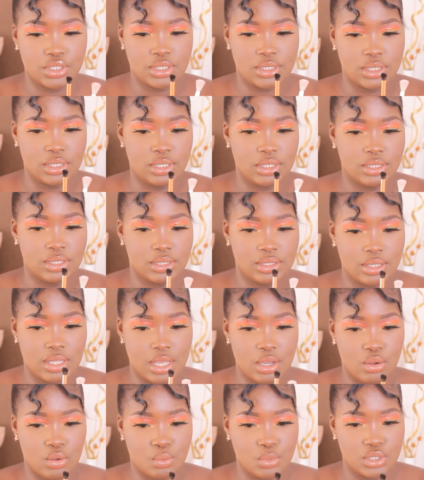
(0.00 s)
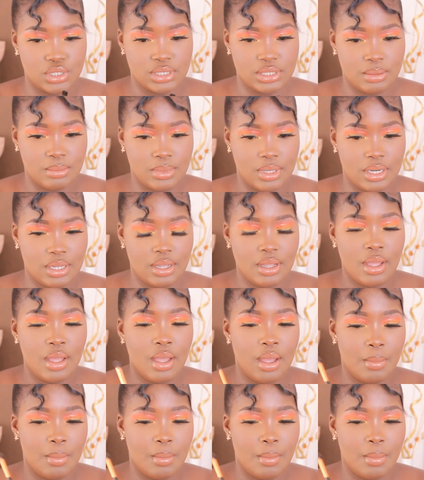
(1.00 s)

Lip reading: See, they're almost similar,